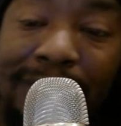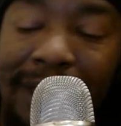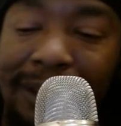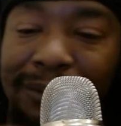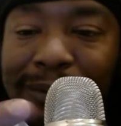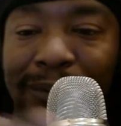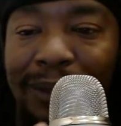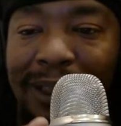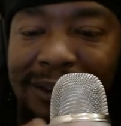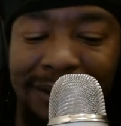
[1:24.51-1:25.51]
like we've been
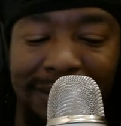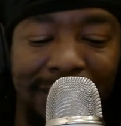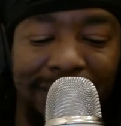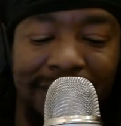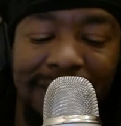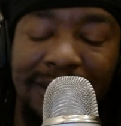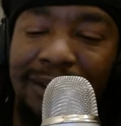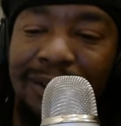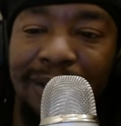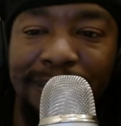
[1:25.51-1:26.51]
watching motherfuckers get
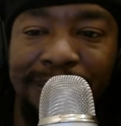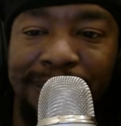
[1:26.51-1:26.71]
caught